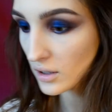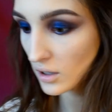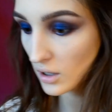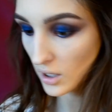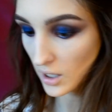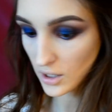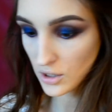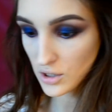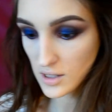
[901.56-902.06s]

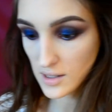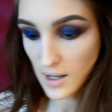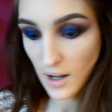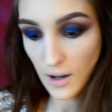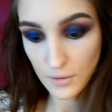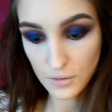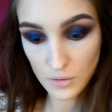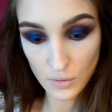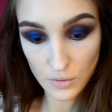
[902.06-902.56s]
I just
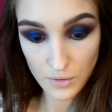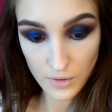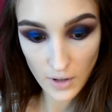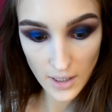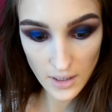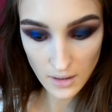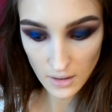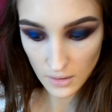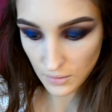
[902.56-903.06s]
have to
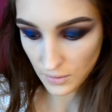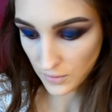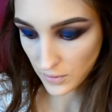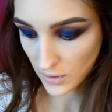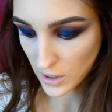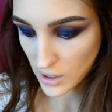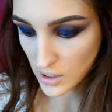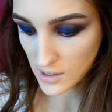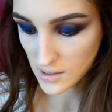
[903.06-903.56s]
find it
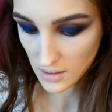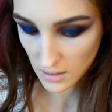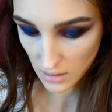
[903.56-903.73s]
first.